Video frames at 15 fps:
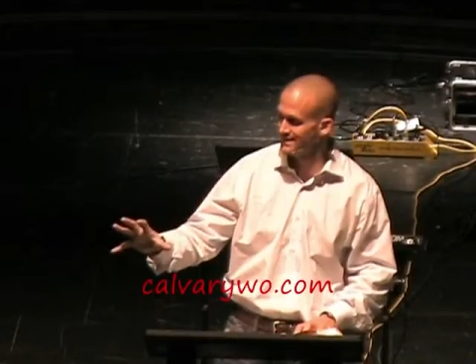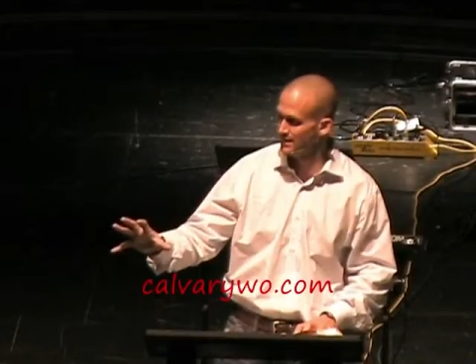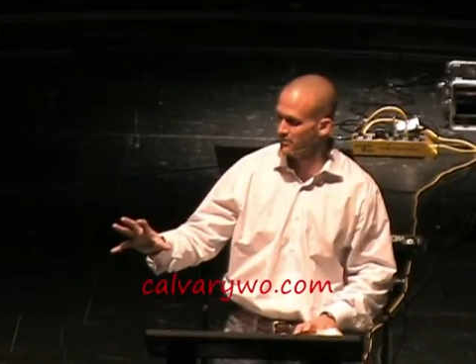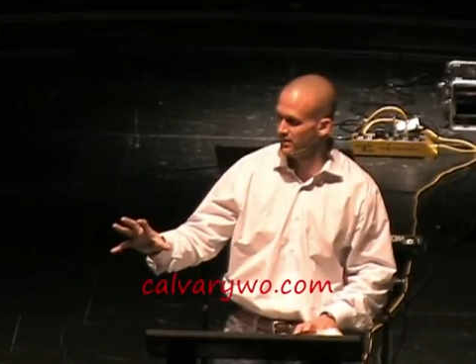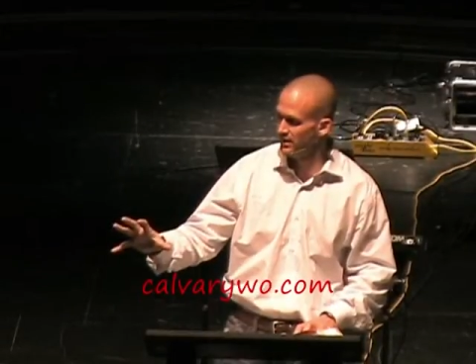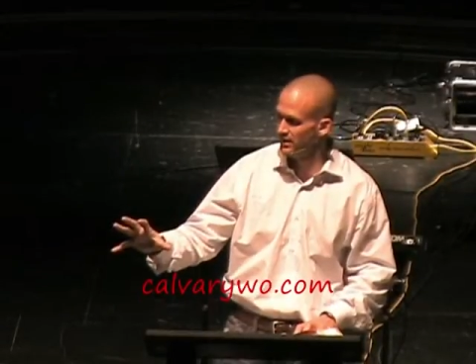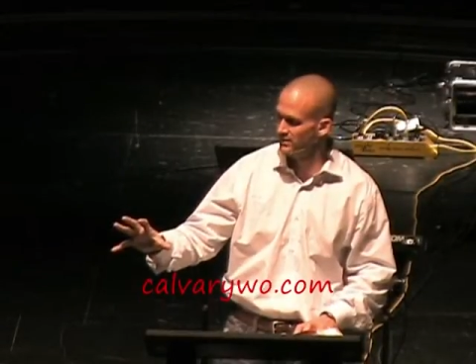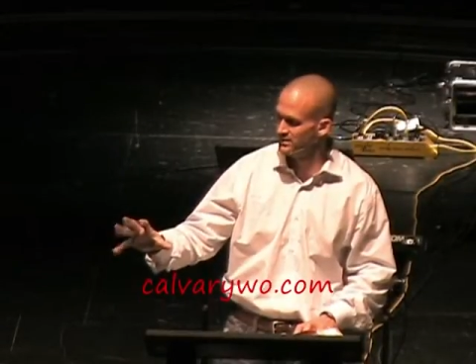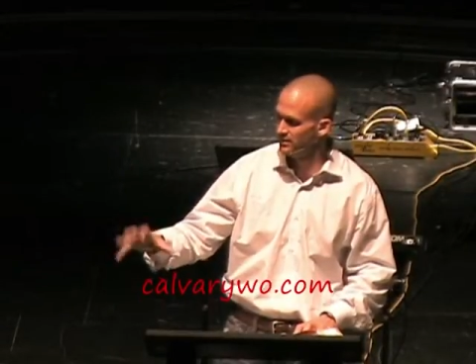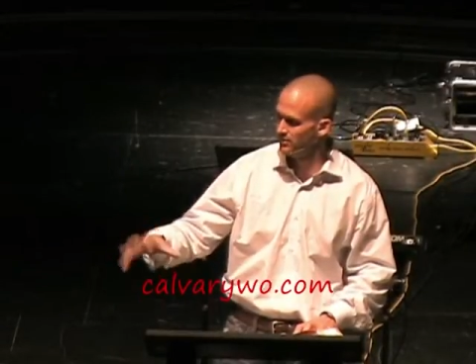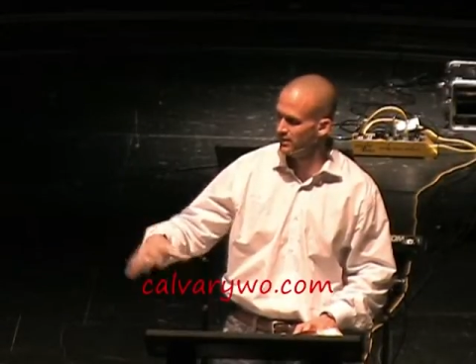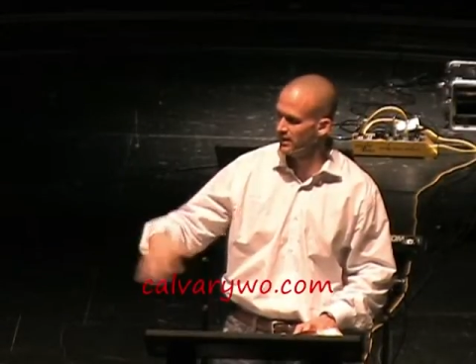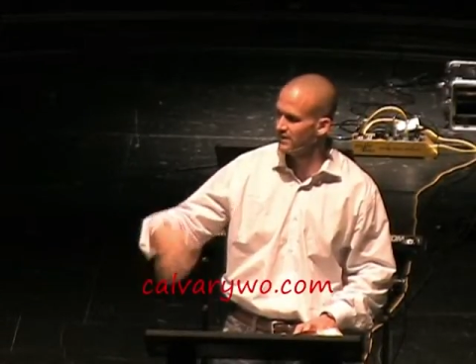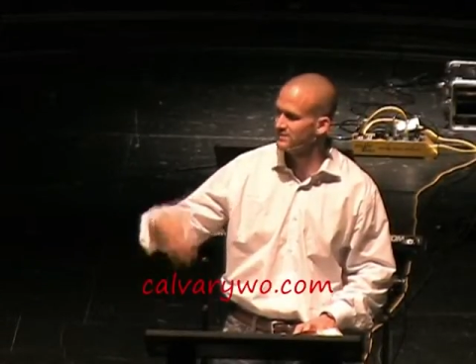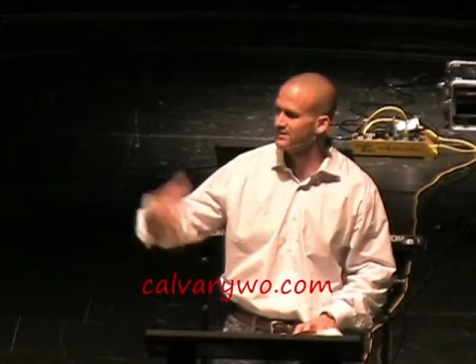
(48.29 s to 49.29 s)

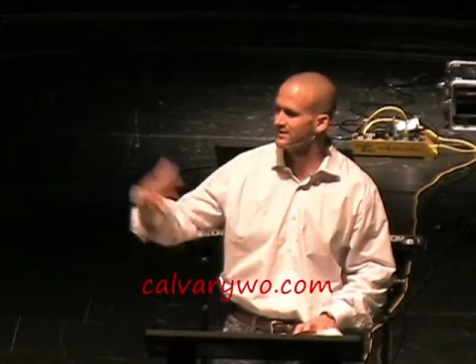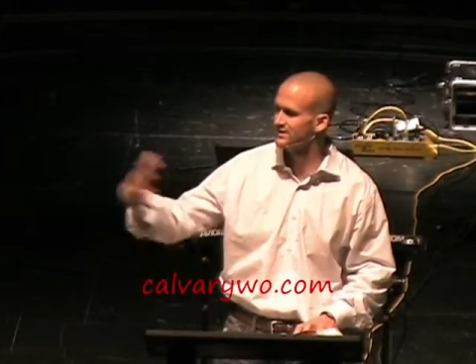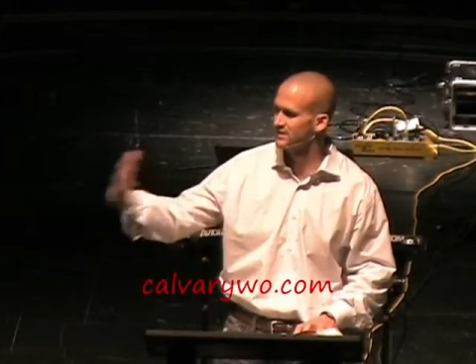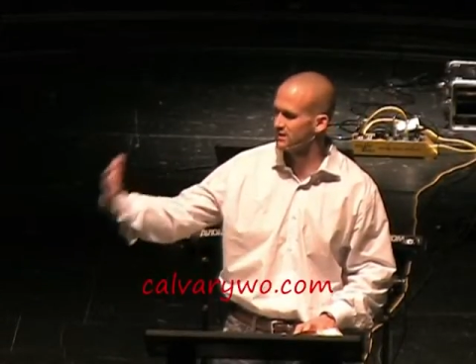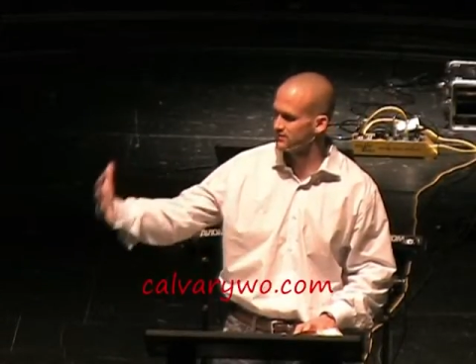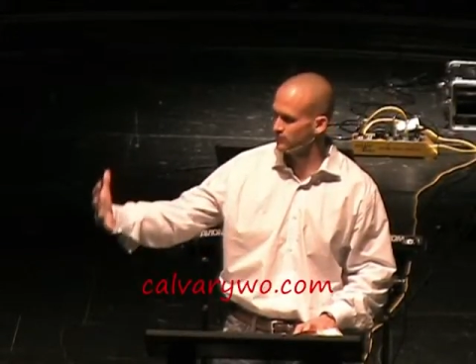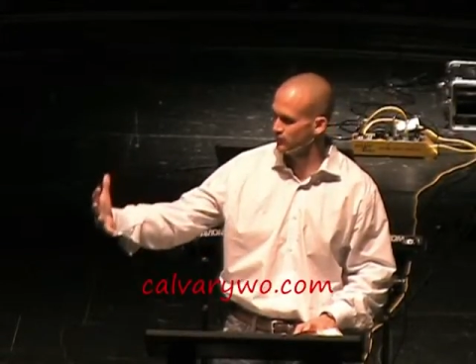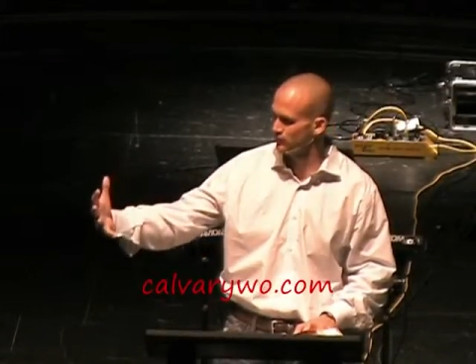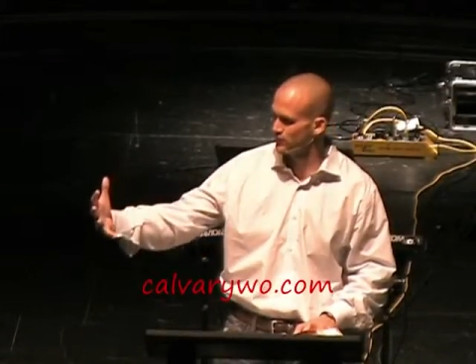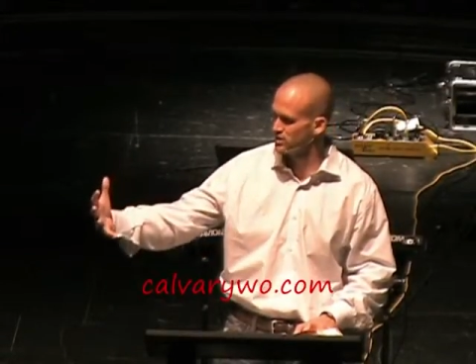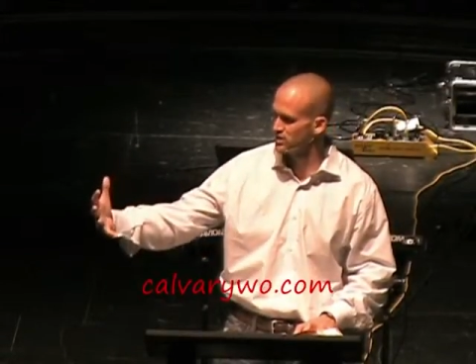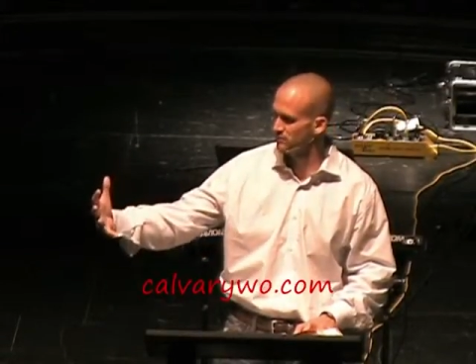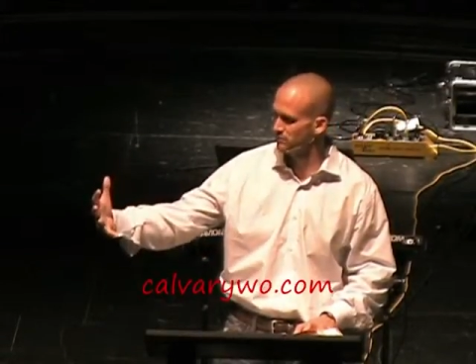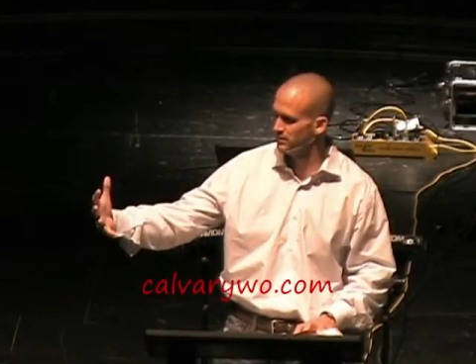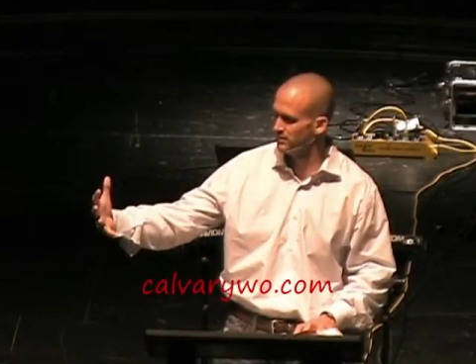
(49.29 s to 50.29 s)
Zebedee had a successful
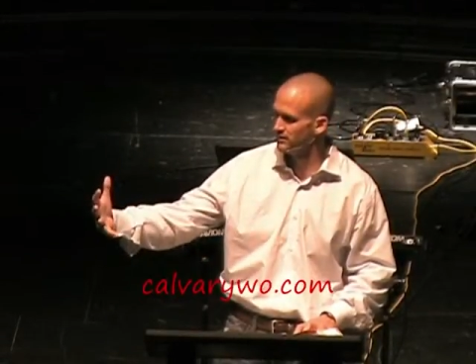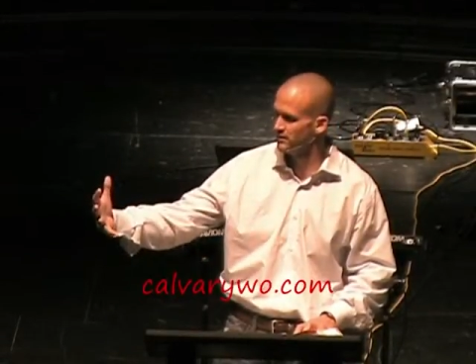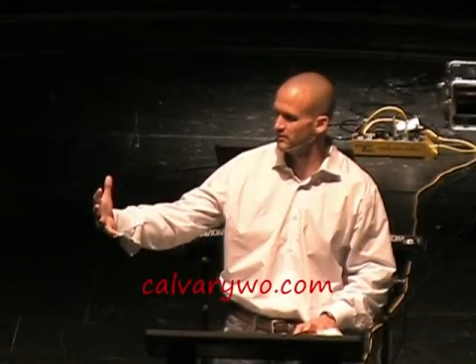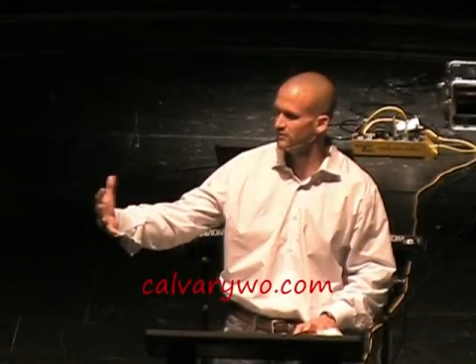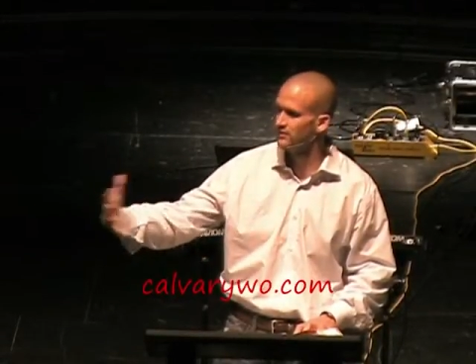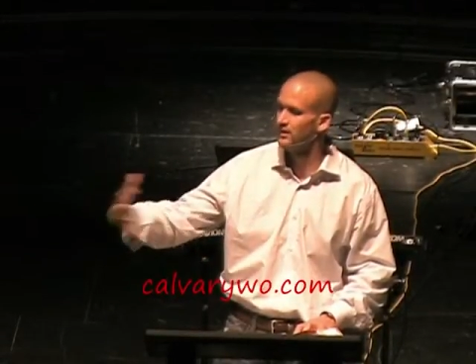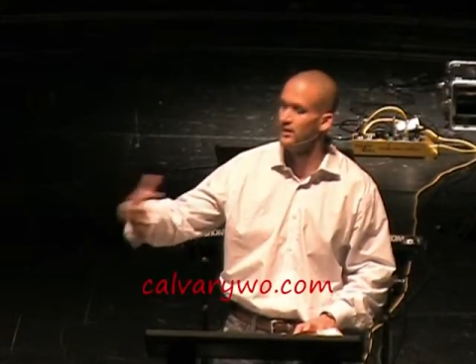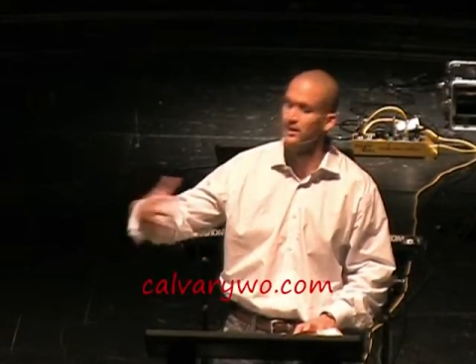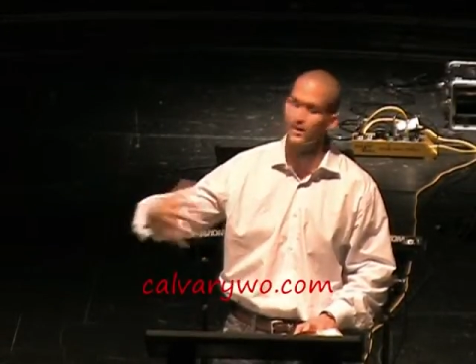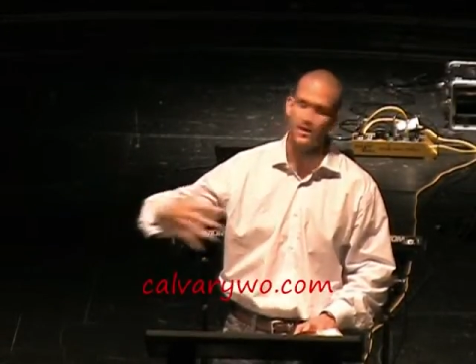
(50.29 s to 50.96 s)
fishing business.